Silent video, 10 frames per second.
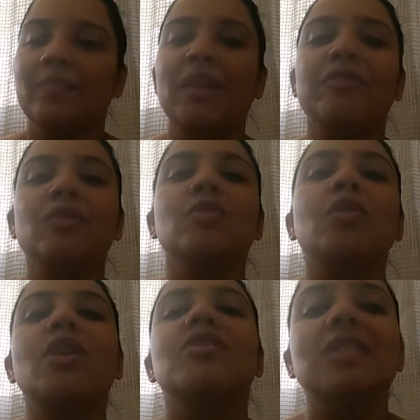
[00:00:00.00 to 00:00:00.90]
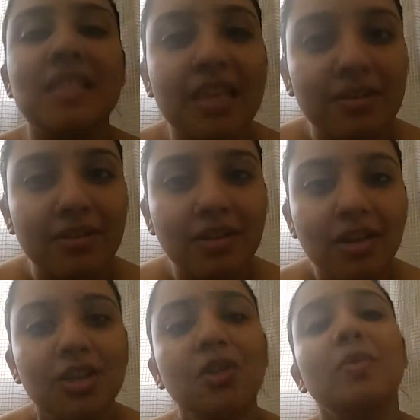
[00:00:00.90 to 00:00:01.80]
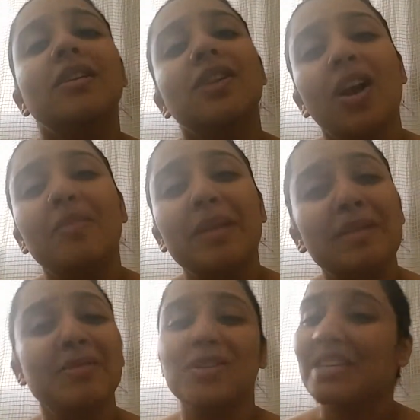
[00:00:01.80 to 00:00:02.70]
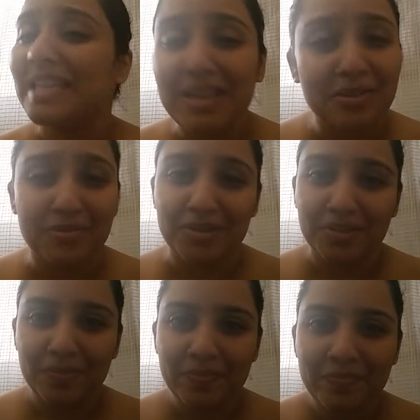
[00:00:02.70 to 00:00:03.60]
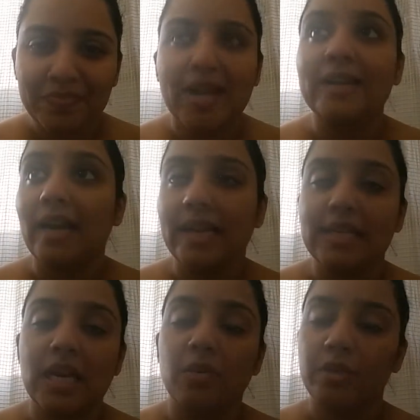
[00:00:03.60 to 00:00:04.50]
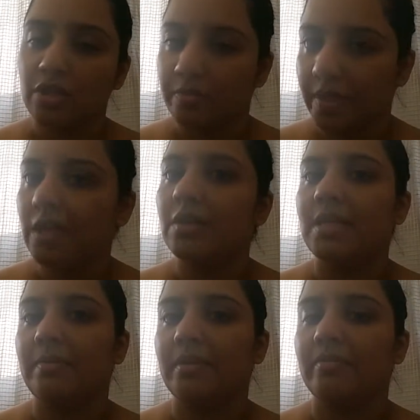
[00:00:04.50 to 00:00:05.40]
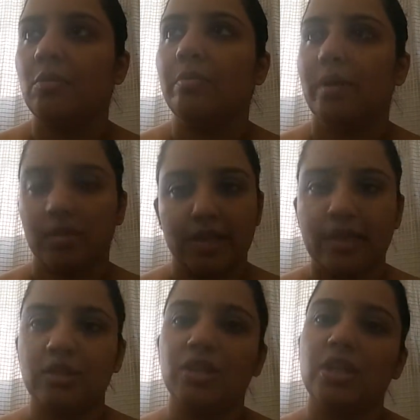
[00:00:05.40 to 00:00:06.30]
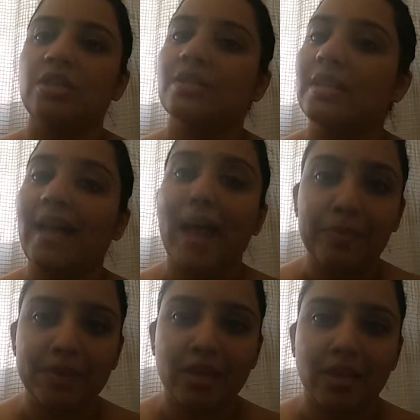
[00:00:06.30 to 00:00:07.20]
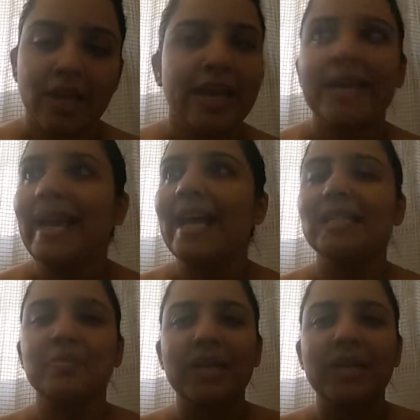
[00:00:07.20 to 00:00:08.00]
if you do not receive, you will not be able to give. And right now, we should be in receptive mode because the energy changes that are happening. It has